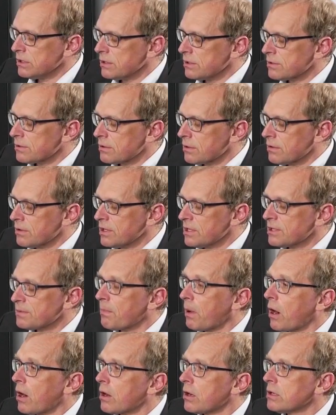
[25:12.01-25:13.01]
is
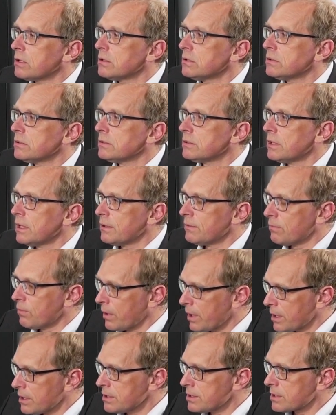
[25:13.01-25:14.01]
this part
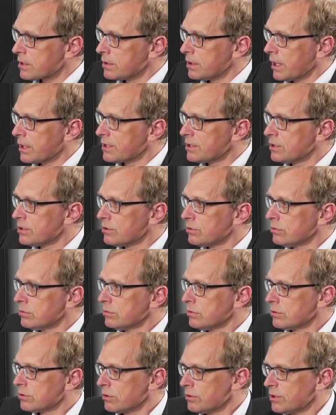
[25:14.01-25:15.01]
where it's connected
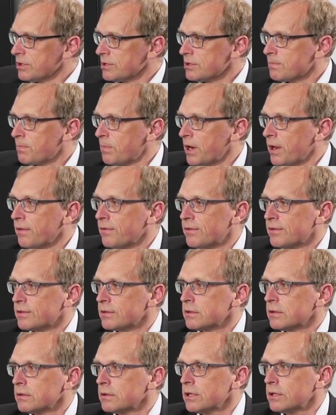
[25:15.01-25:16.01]
to. So these
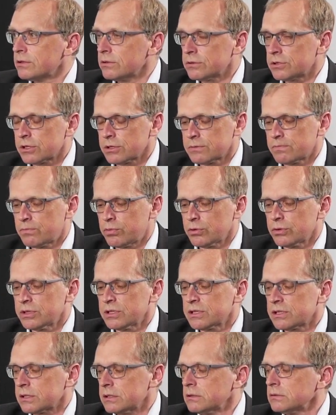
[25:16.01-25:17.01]
plinths that you just
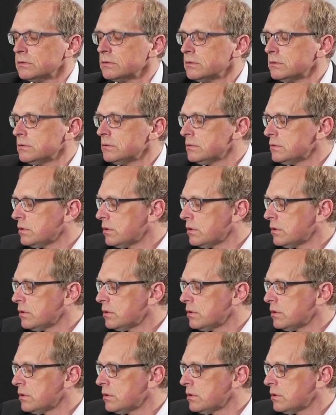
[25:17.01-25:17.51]
put this in.